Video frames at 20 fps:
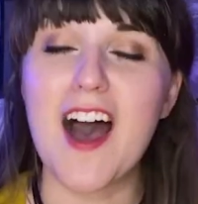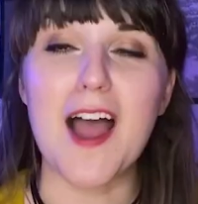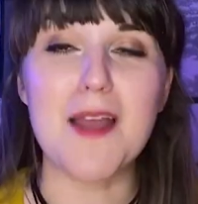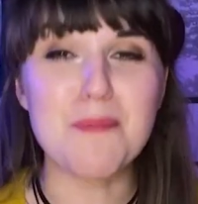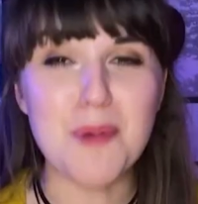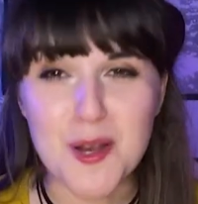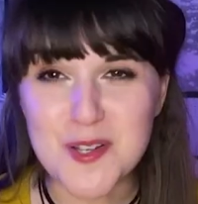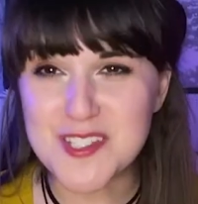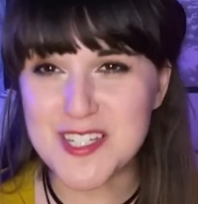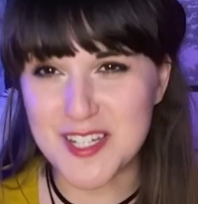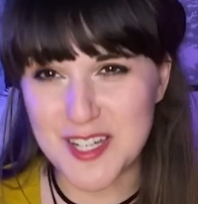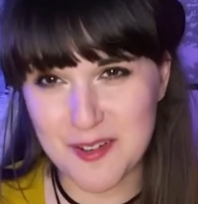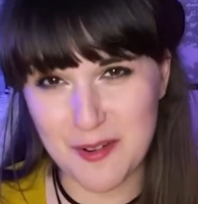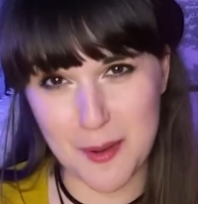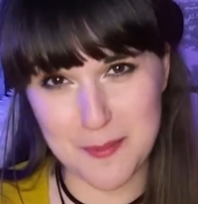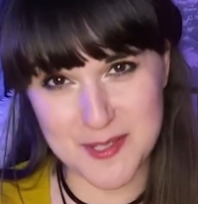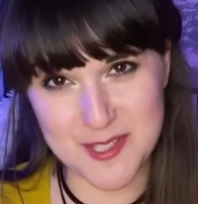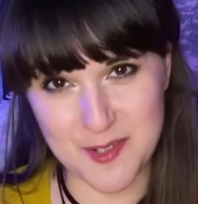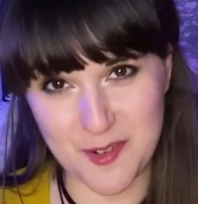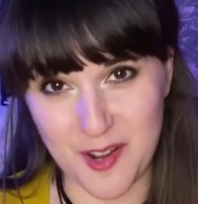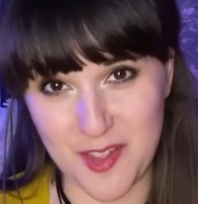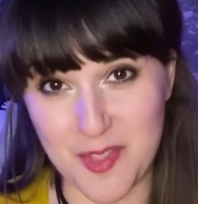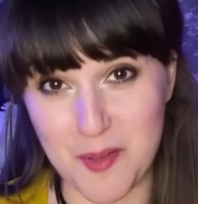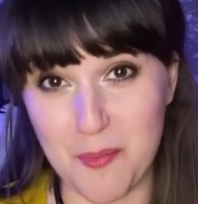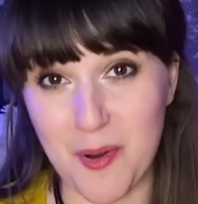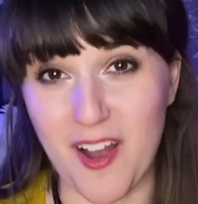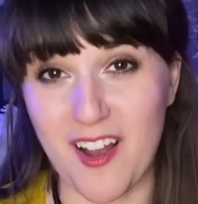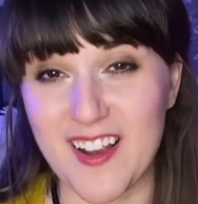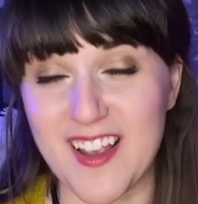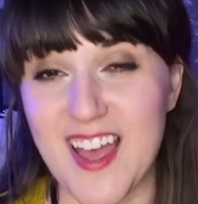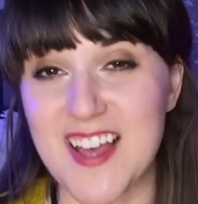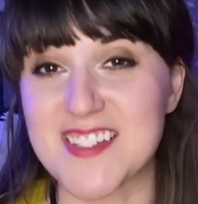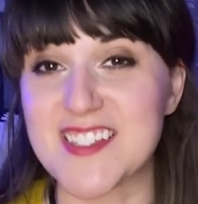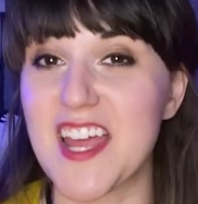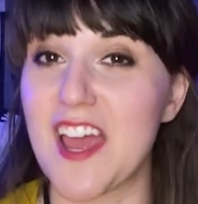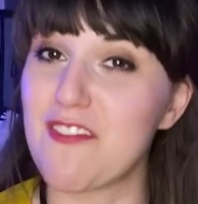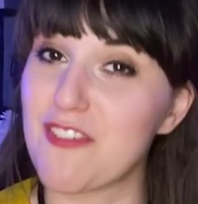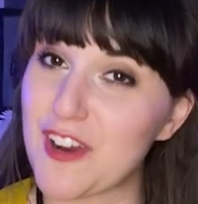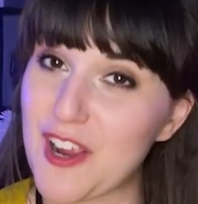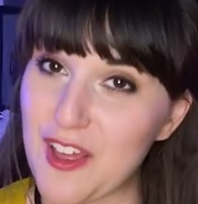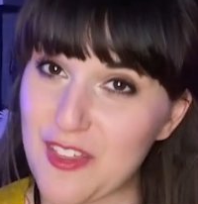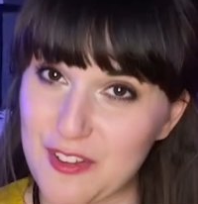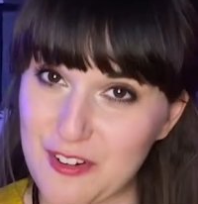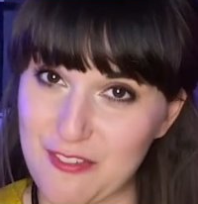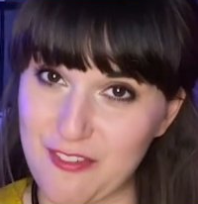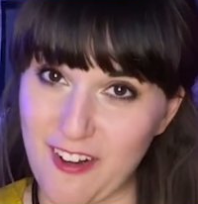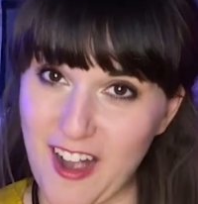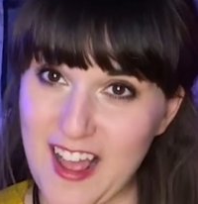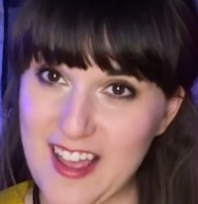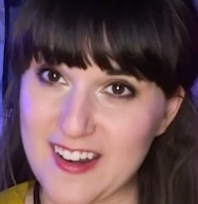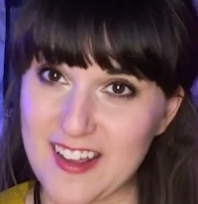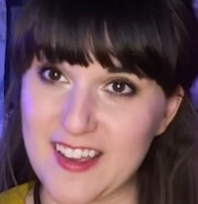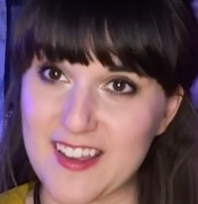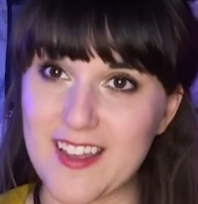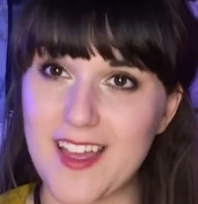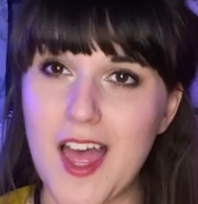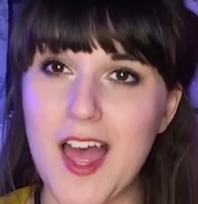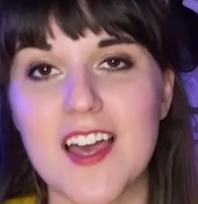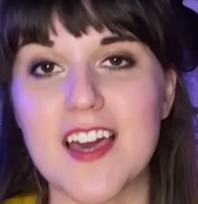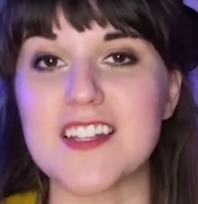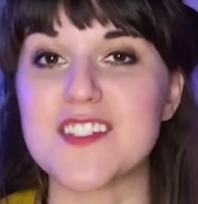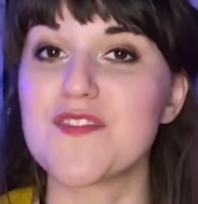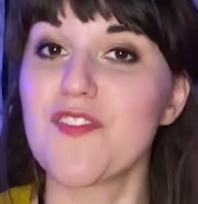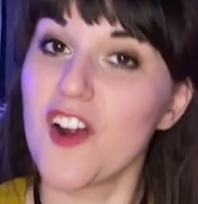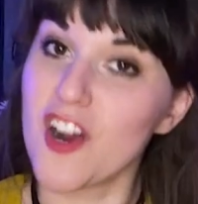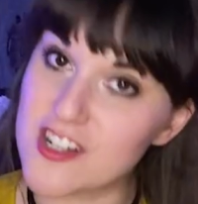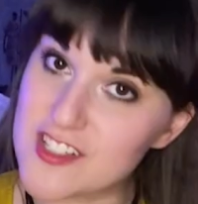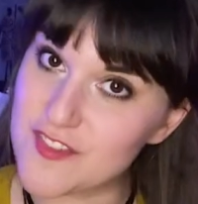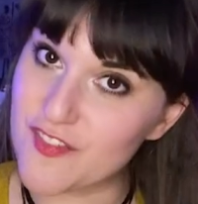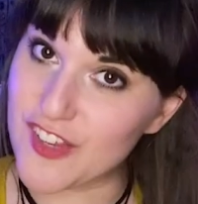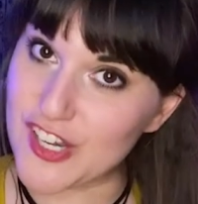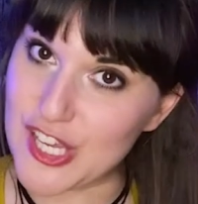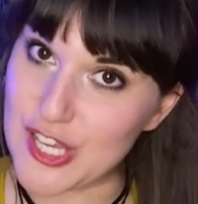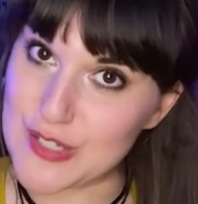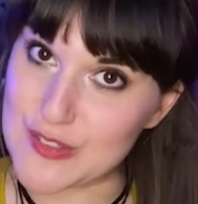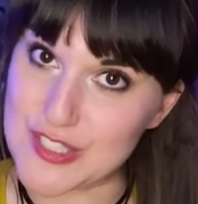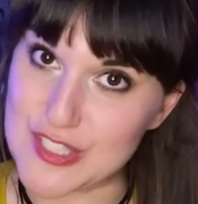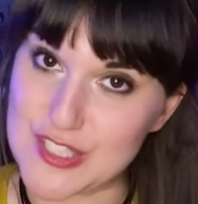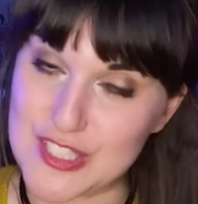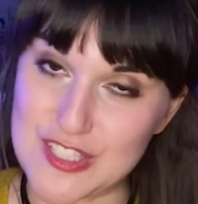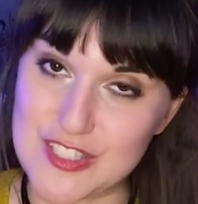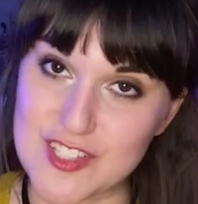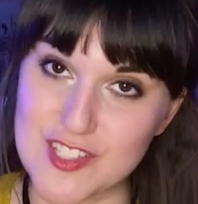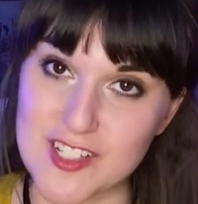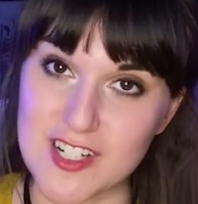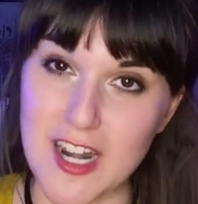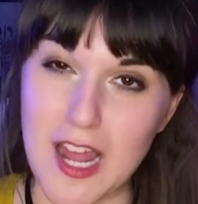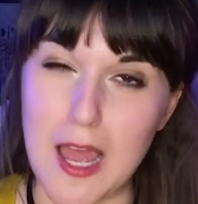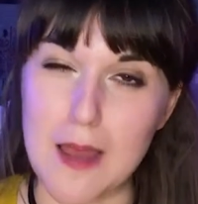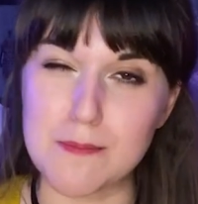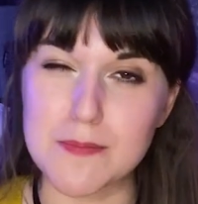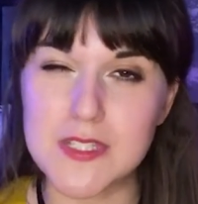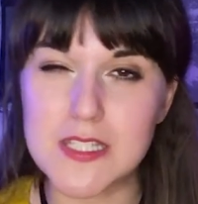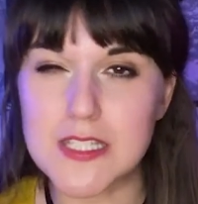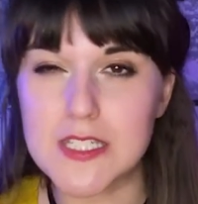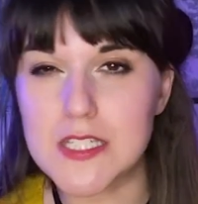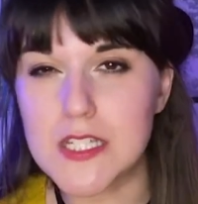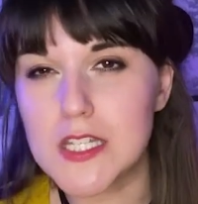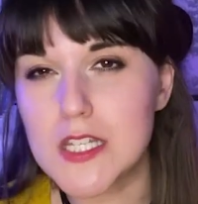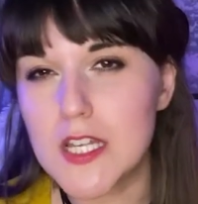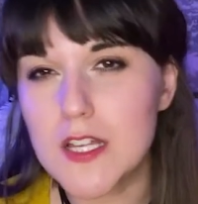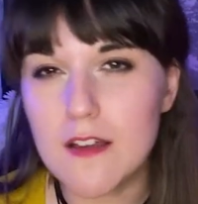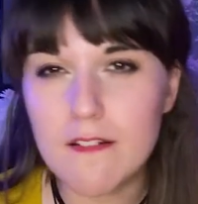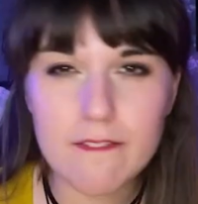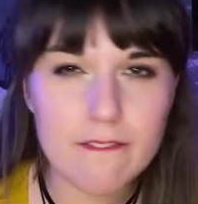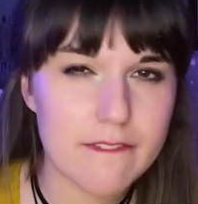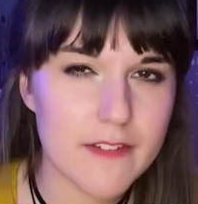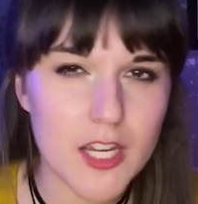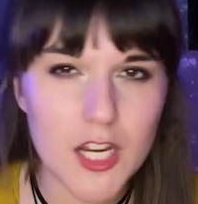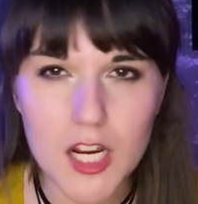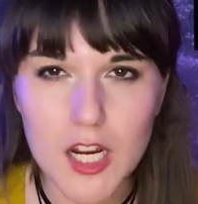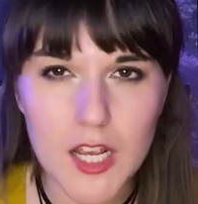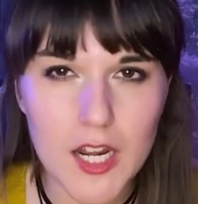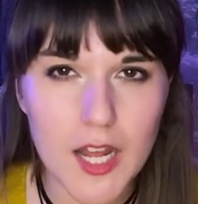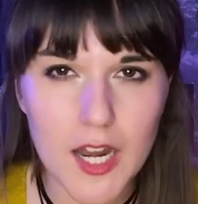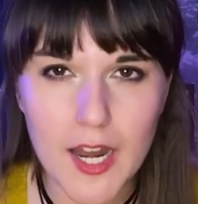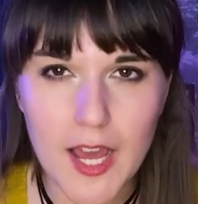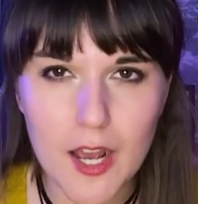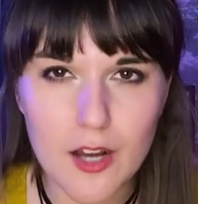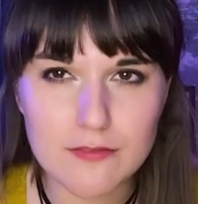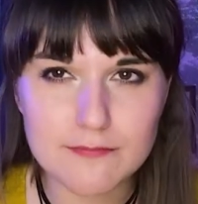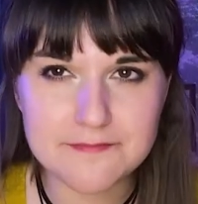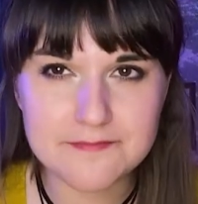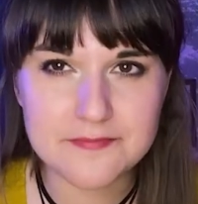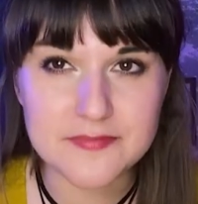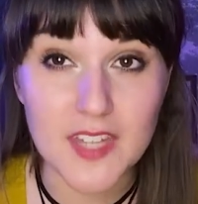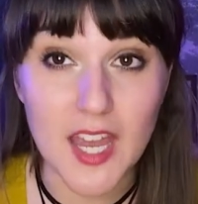I post a new episode on the podcast every other Friday. And as far as videos is concerned, I'm still figuring it out.